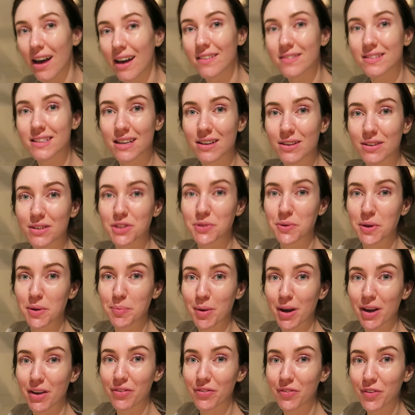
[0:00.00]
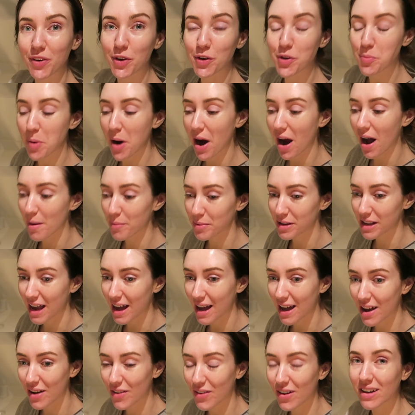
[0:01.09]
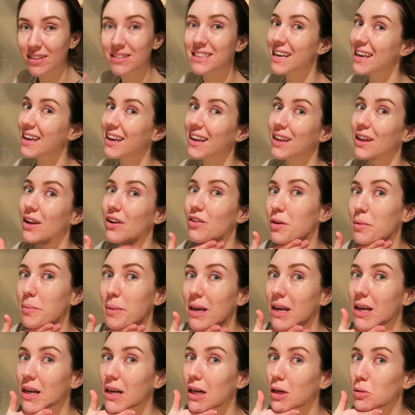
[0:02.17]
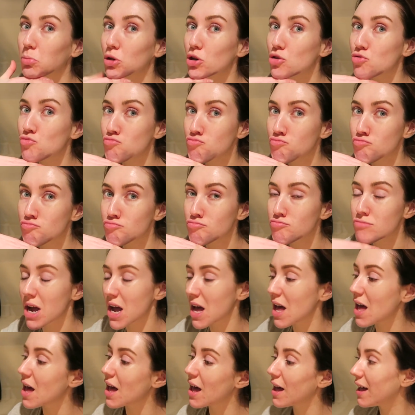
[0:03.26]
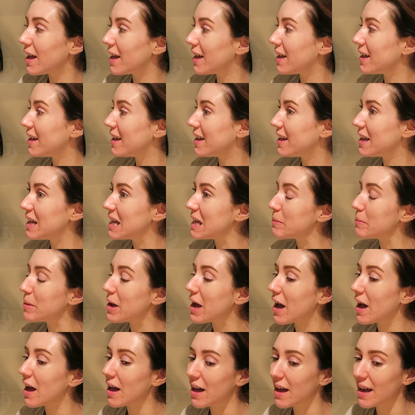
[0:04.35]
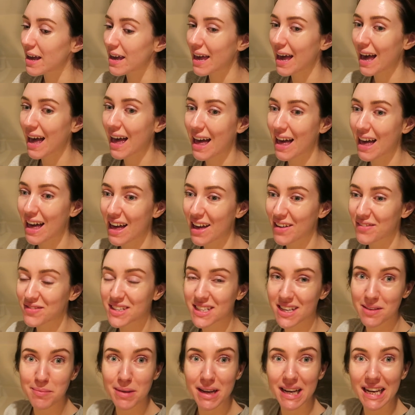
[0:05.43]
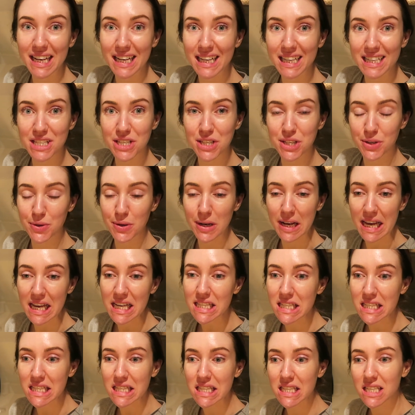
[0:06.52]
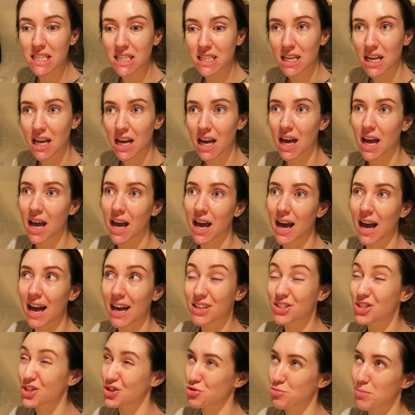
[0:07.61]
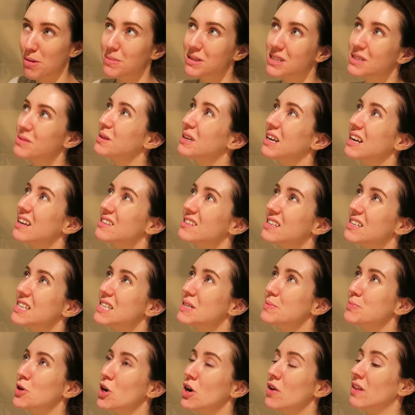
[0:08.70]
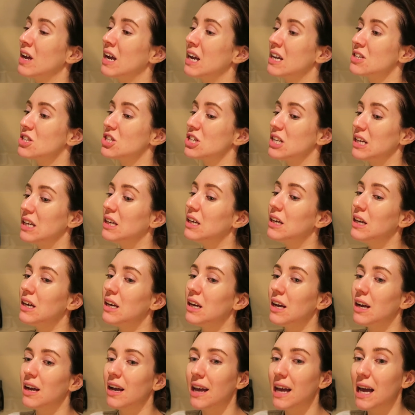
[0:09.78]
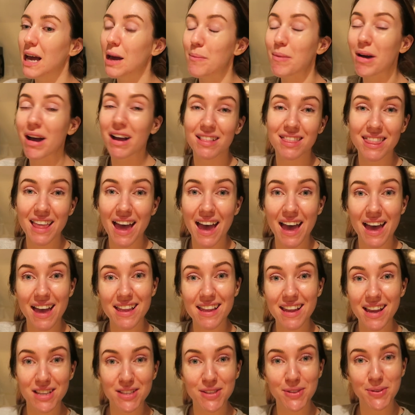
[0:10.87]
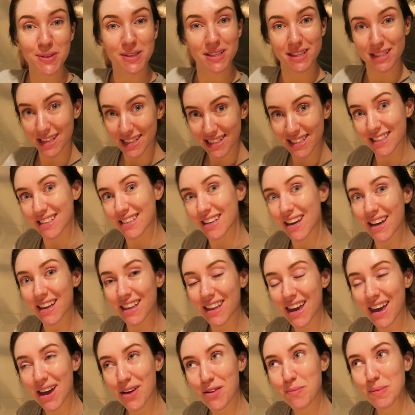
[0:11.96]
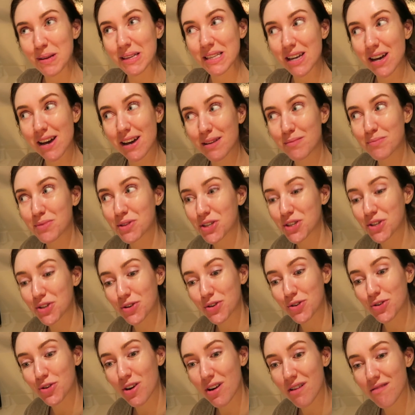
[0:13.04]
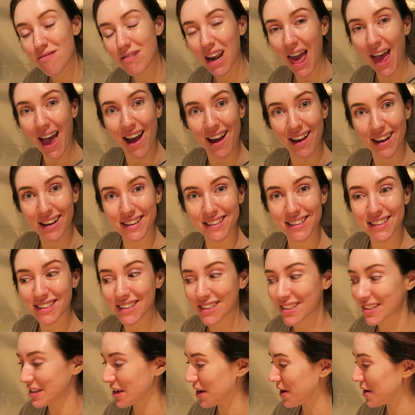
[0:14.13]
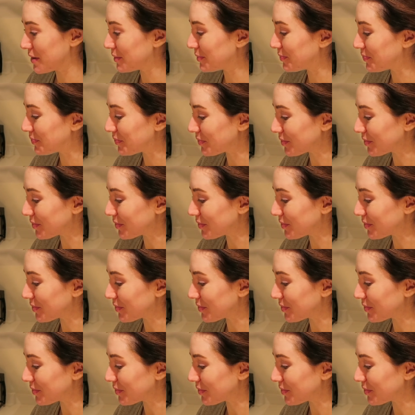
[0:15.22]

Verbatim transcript: I'm doing my food prep now. I'm taking off my makeup. Um, I have done my little to-do list. I just remembered something else I need to put on that actually. Um, and then, as soon as this is done, it will be time to relax. So